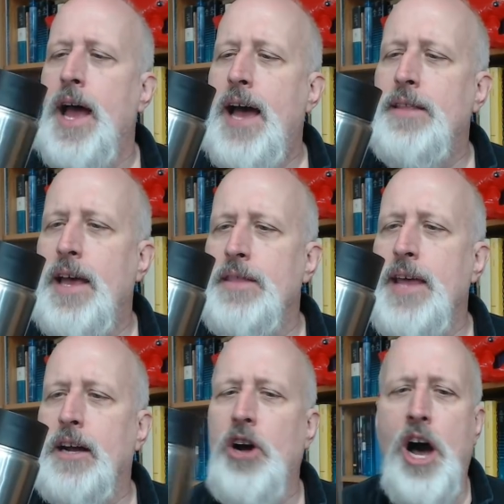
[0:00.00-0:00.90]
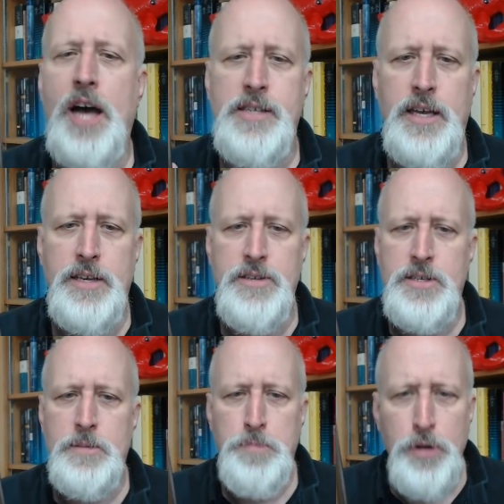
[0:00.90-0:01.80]
and that cost
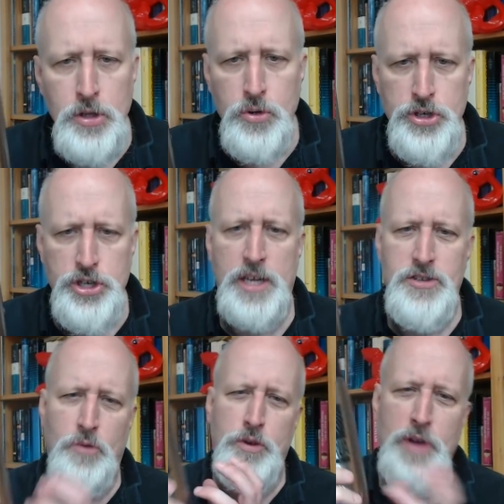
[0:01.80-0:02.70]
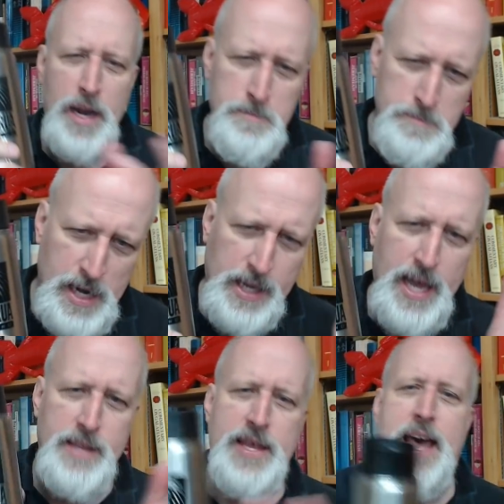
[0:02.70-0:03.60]
is pollution, and so we try to
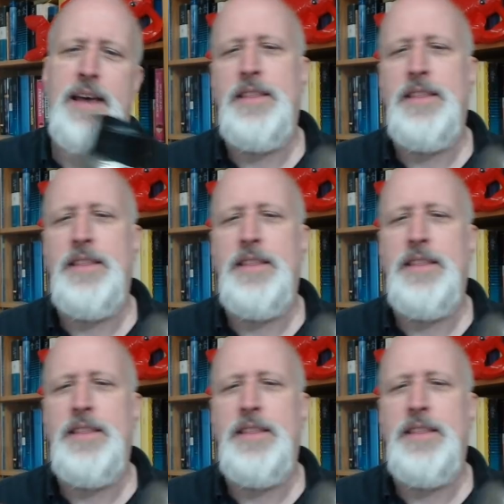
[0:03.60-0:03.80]
mitigate that.